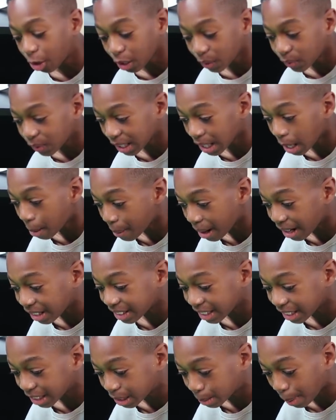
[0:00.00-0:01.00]
good thing
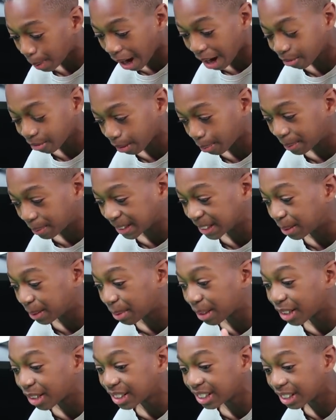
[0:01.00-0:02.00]
about this power ripper is
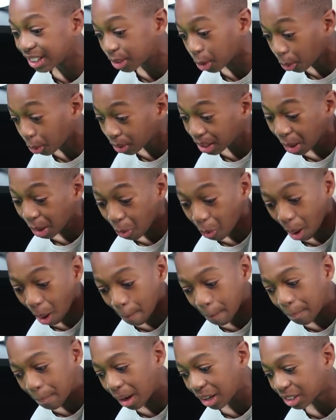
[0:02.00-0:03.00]
because it's all in
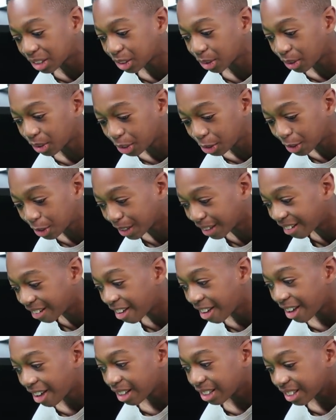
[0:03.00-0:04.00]
one box, so you
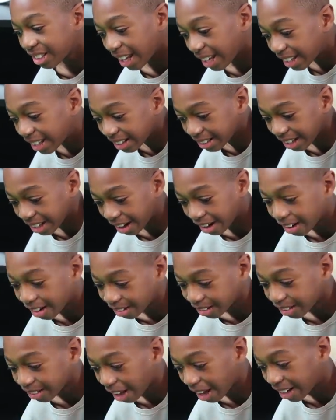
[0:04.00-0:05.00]
can take it
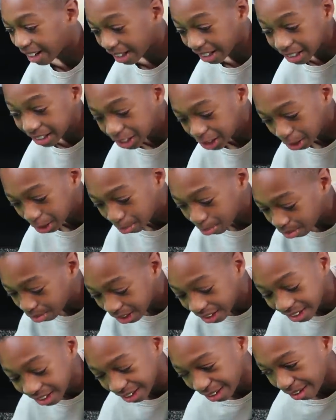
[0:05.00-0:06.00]
down and like literally
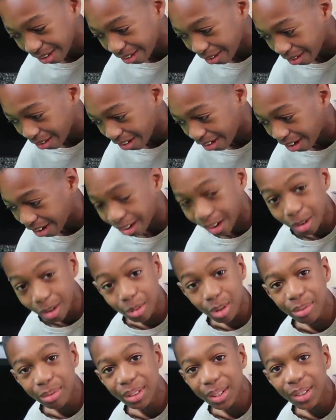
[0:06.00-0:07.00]
bring it along
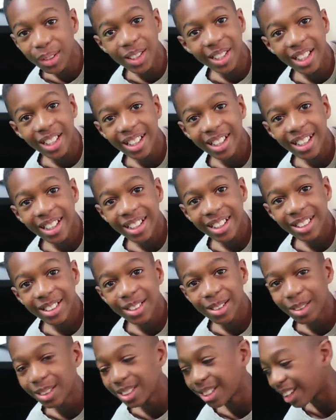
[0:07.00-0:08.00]
with you.
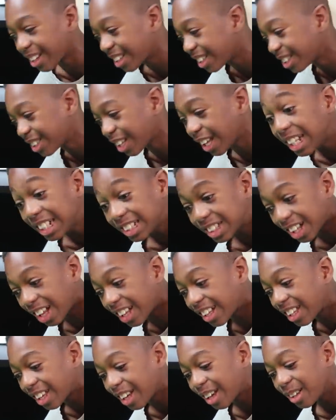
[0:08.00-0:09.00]
So it's like
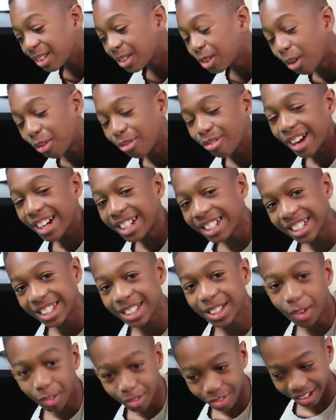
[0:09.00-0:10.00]
your friend.
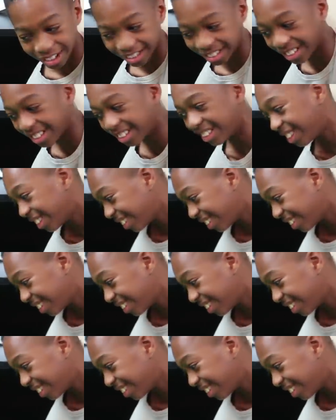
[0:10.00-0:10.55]
It's your friend,